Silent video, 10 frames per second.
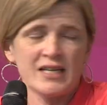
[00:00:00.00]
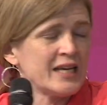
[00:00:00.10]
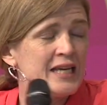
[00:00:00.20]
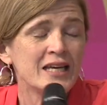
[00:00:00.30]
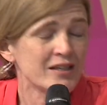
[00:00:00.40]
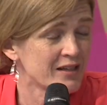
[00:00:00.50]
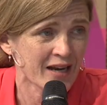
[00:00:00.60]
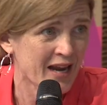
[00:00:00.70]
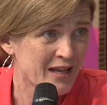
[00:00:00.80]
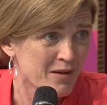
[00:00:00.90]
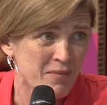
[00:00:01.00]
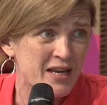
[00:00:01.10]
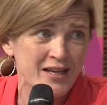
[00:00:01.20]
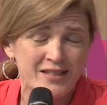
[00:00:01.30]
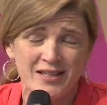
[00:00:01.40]
to heed in any
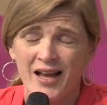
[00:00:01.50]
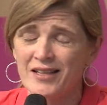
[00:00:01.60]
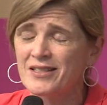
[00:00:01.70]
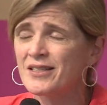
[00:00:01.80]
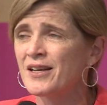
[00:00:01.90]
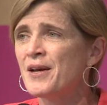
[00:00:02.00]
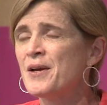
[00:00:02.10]
immediate sense.